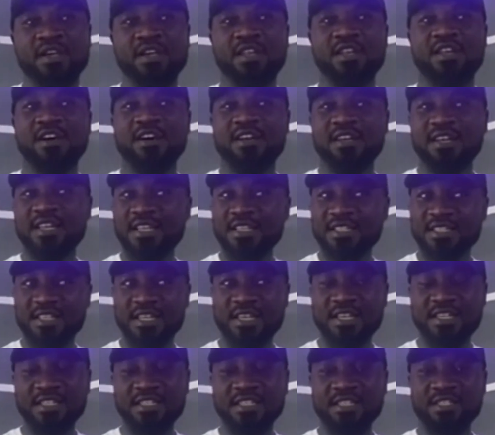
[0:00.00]
Now let's
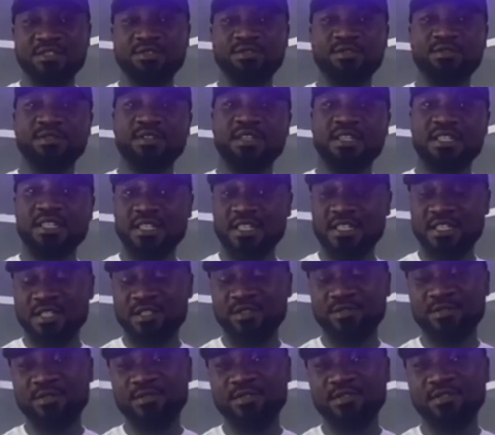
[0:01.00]
get into the
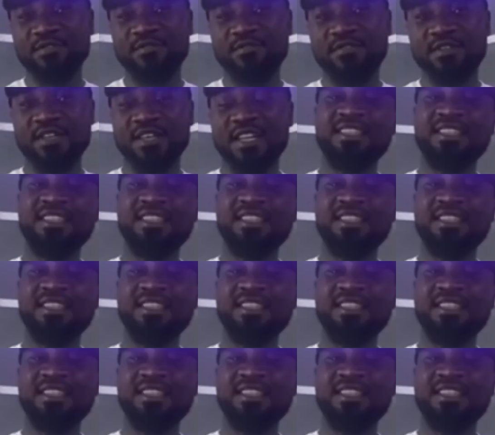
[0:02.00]
details of it.